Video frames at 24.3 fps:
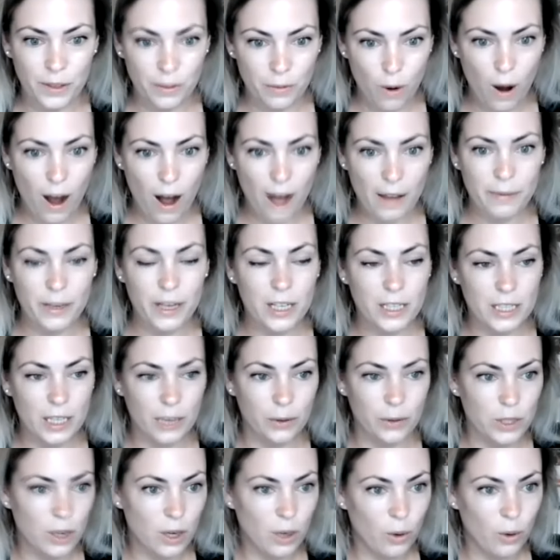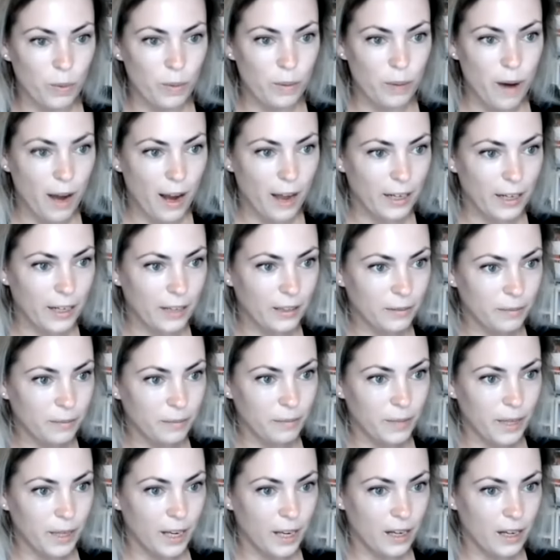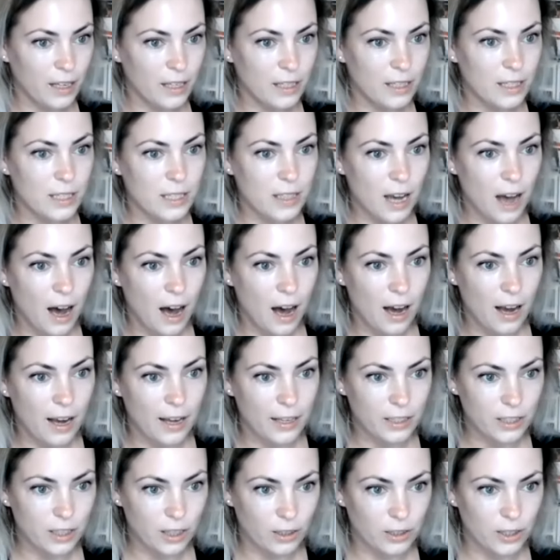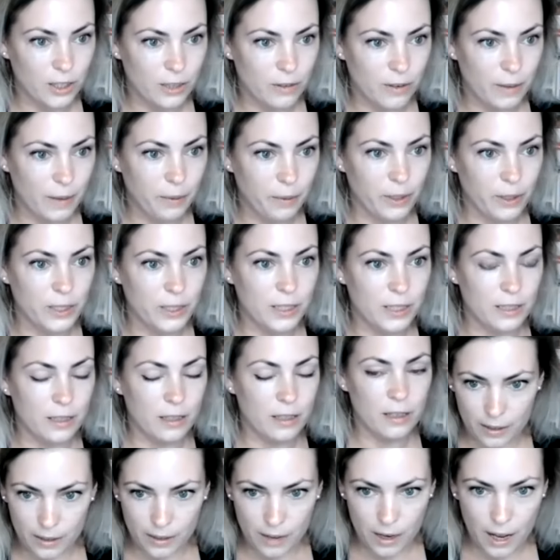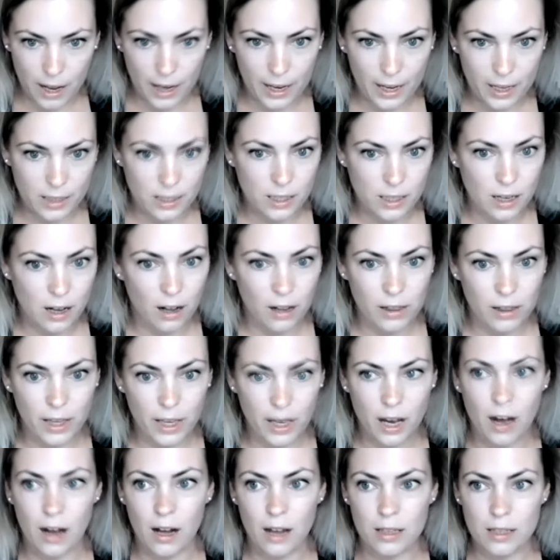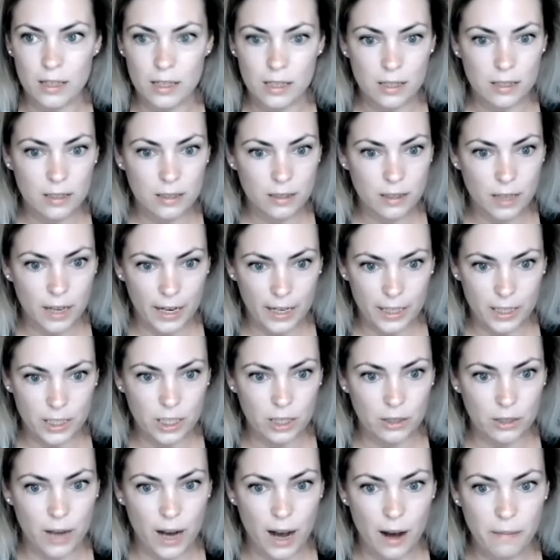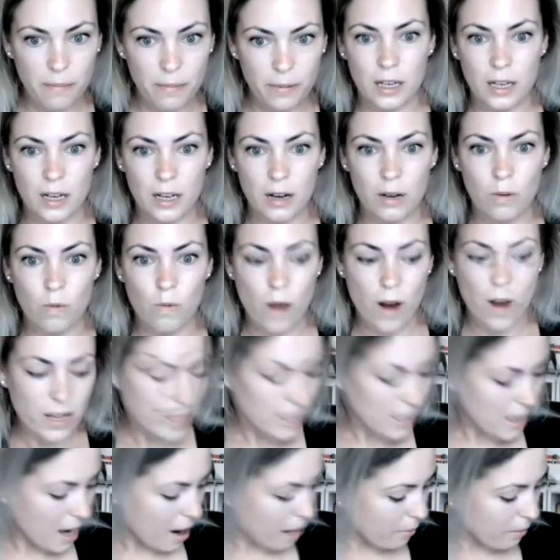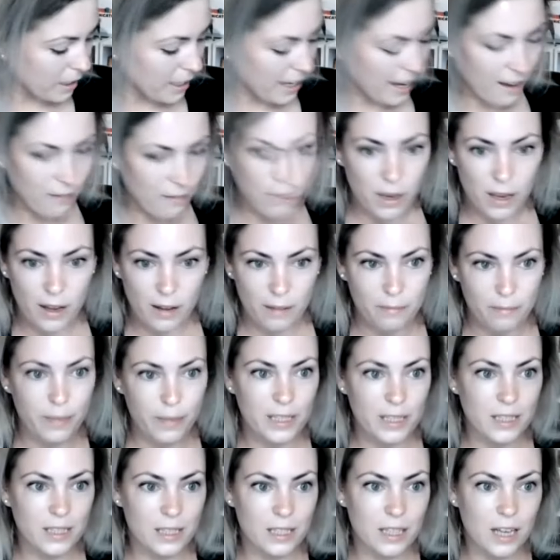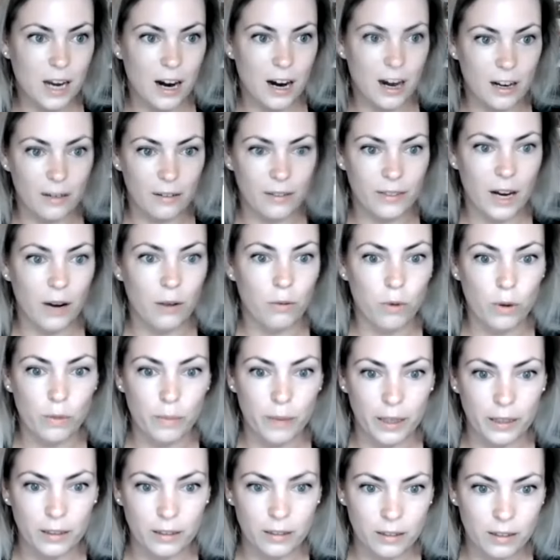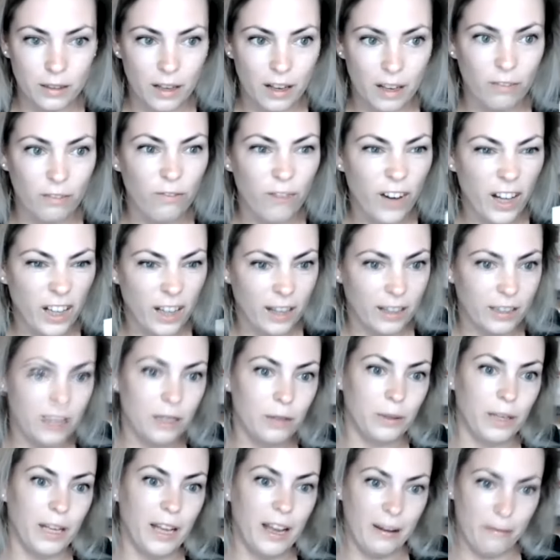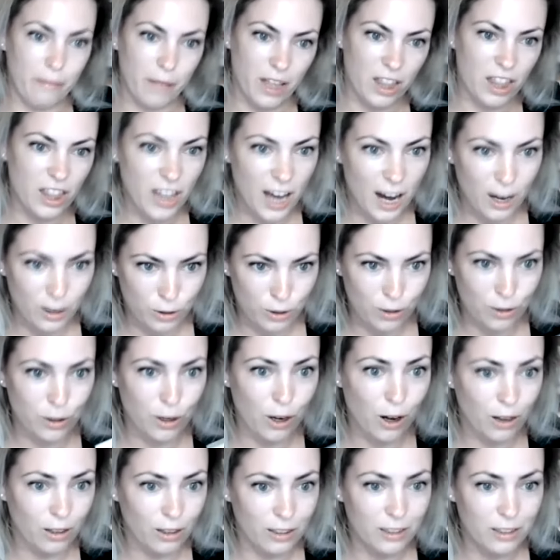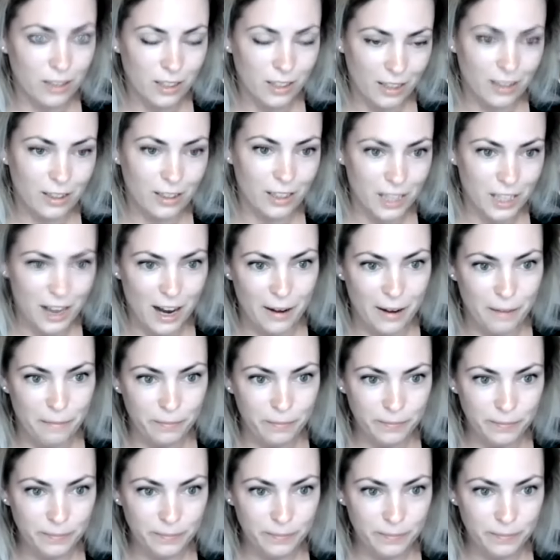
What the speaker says: Why? Because I was open-minded, because I talked to the right person. Against all the odds, I showed up. When someone gave me a business card of that woman, it felt like someone gave me $1,000 at that time.